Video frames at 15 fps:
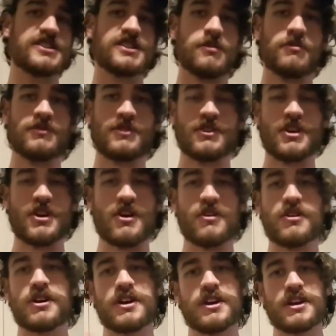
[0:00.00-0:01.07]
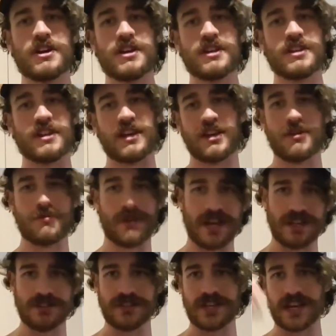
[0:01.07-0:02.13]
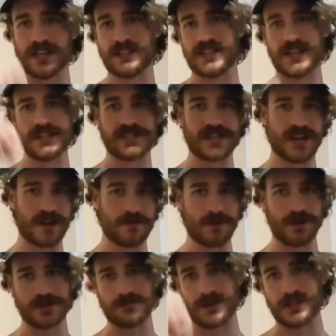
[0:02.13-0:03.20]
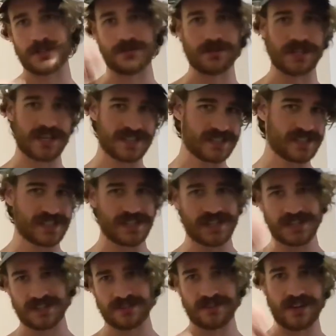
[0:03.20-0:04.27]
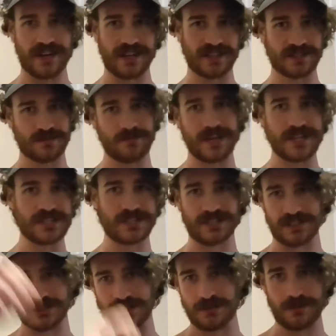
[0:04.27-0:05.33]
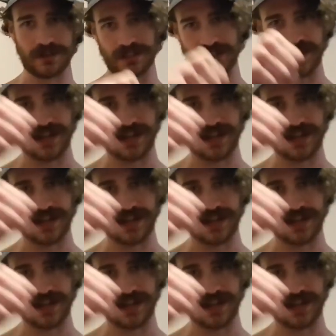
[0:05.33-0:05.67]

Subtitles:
as some of you know, like a way to get a tennis elbow is by doing this, right? Basically doing